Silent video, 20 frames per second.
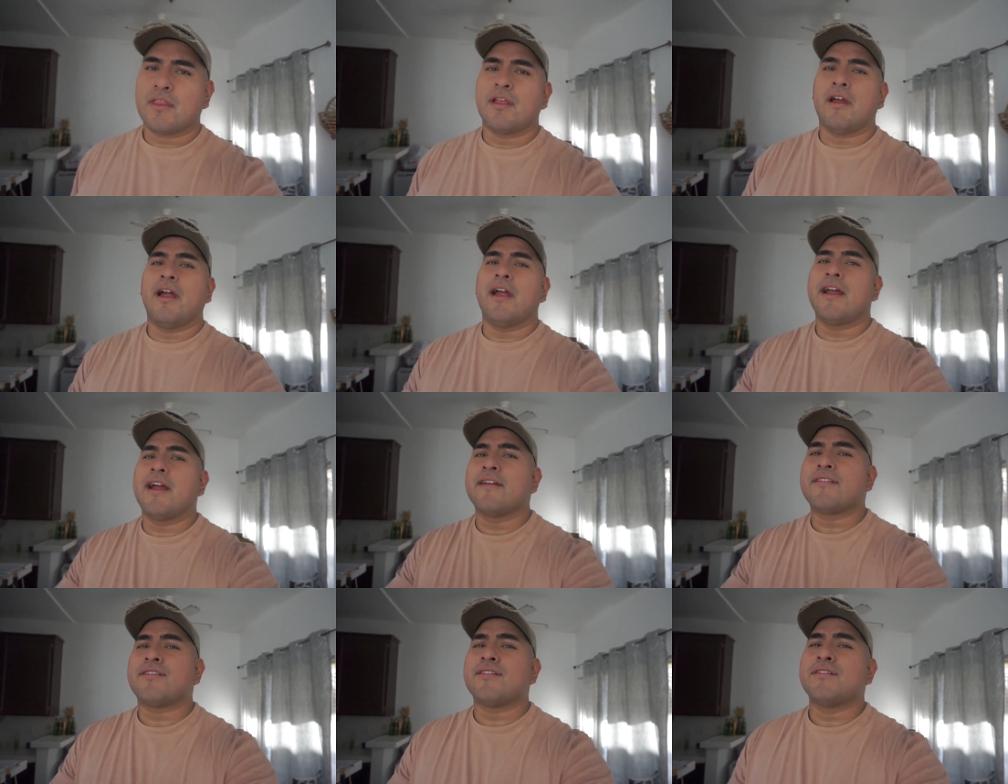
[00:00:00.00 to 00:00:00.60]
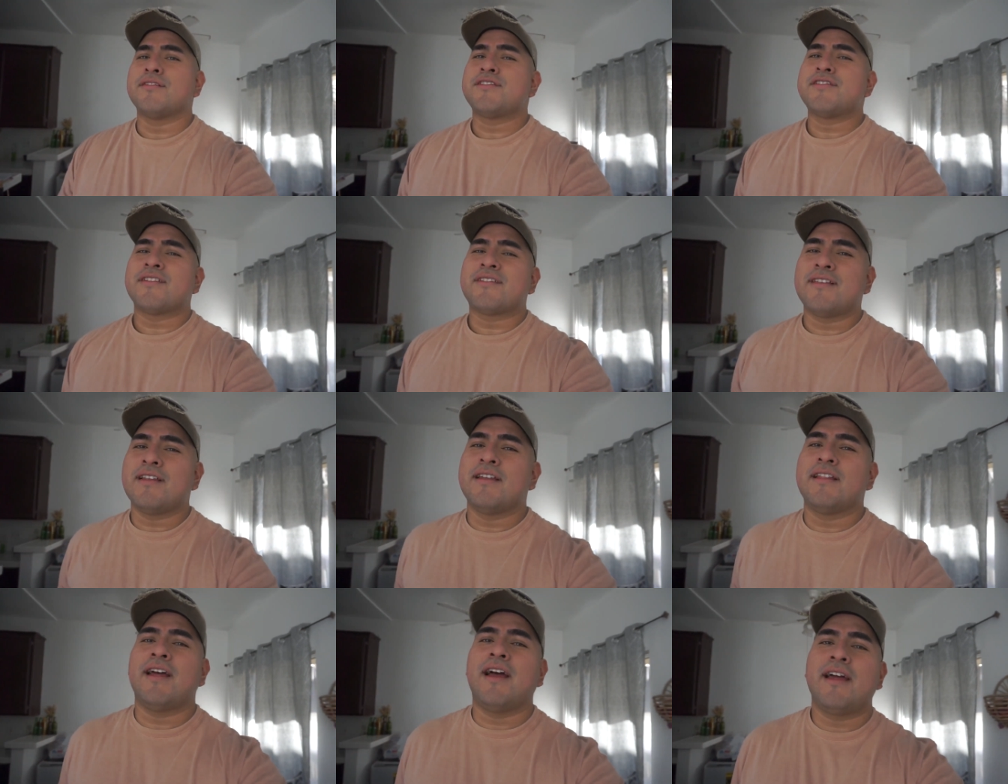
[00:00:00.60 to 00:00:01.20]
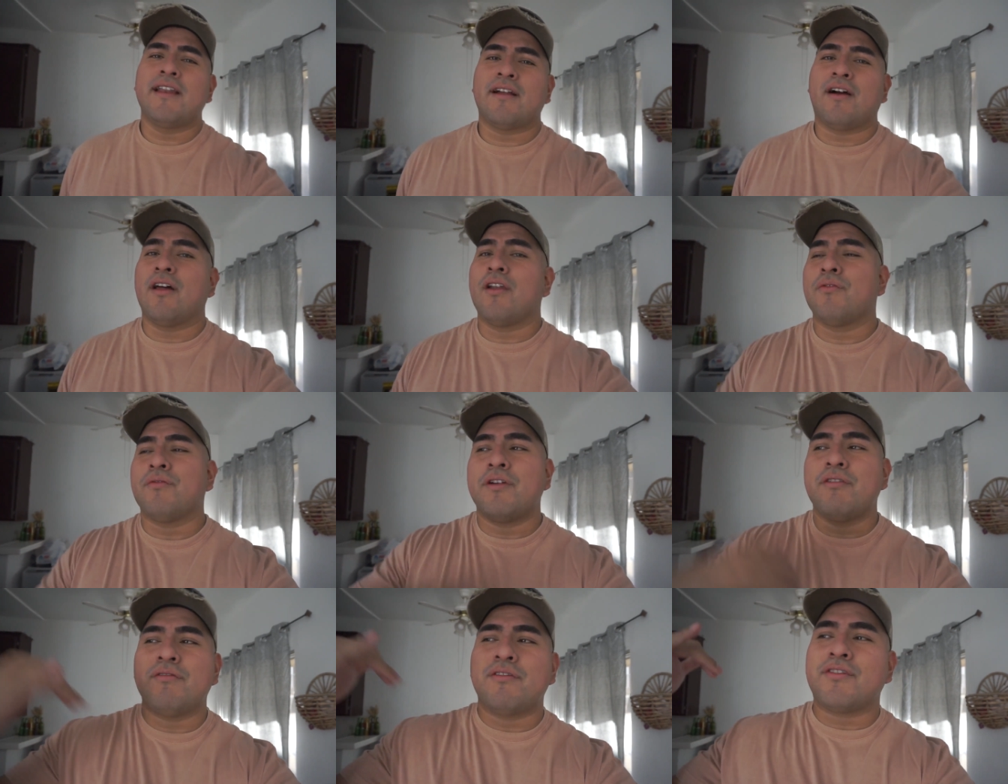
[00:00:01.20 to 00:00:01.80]
right, guys. So just like that,
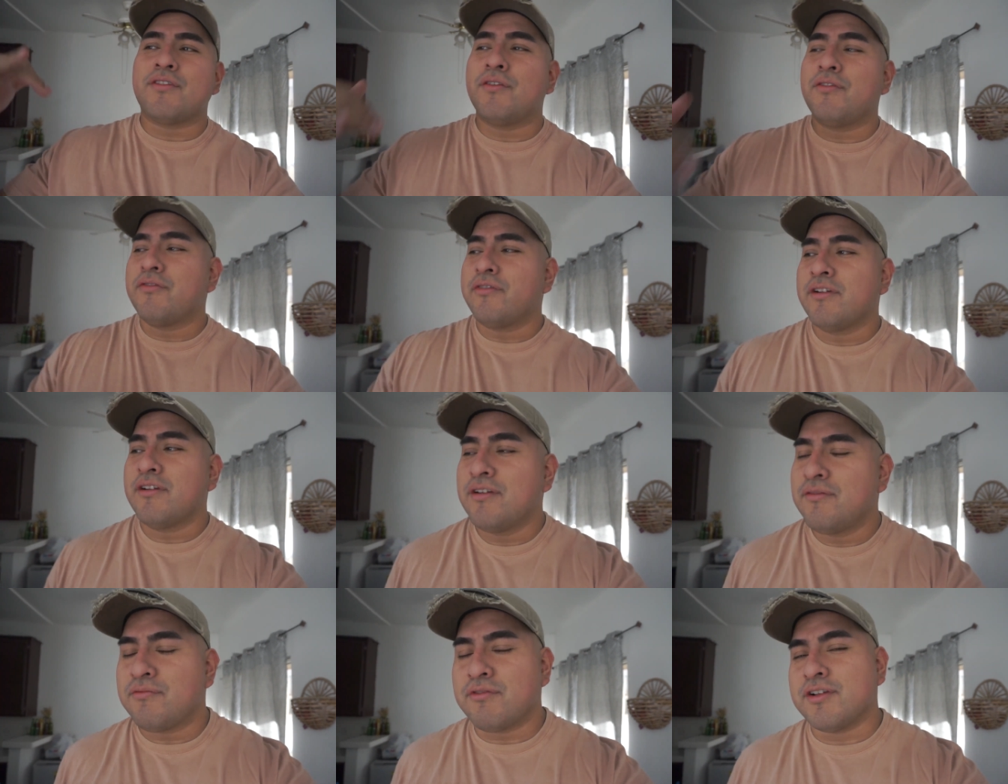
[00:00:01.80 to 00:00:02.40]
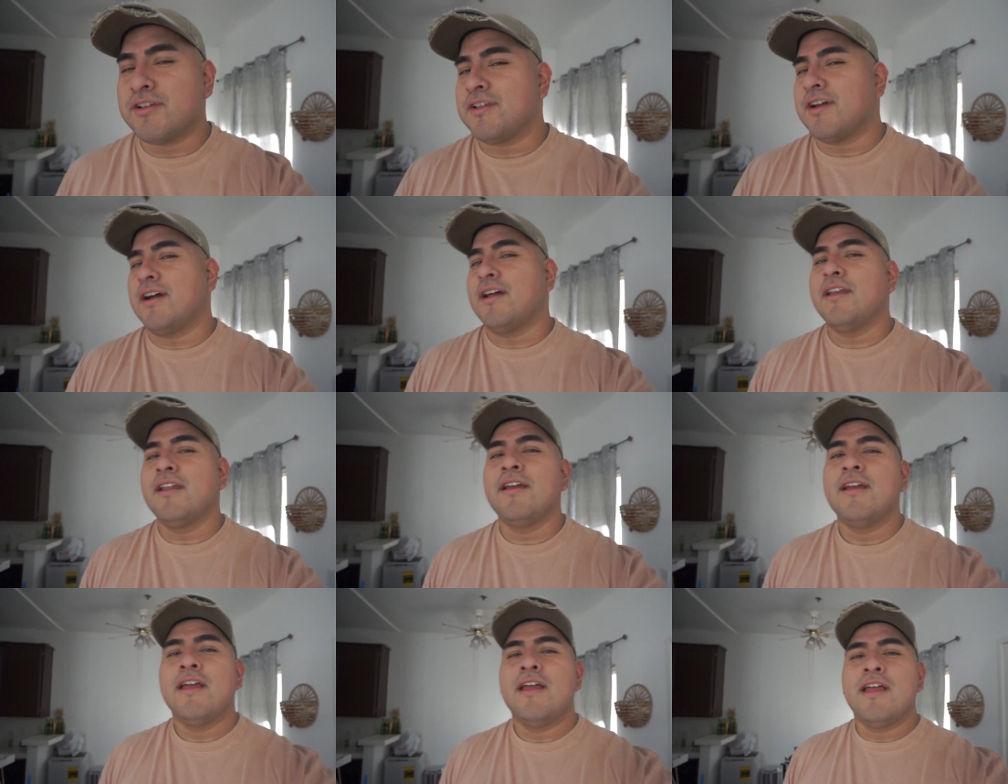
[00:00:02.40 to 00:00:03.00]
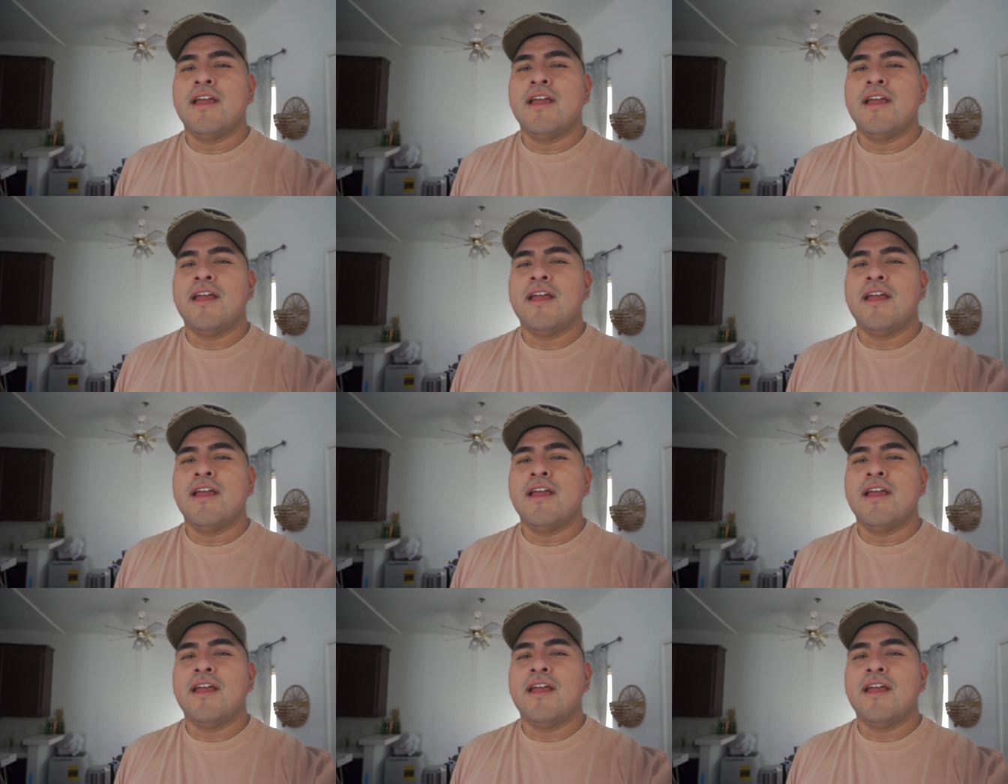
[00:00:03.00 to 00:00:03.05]
Halloween was over. We're done.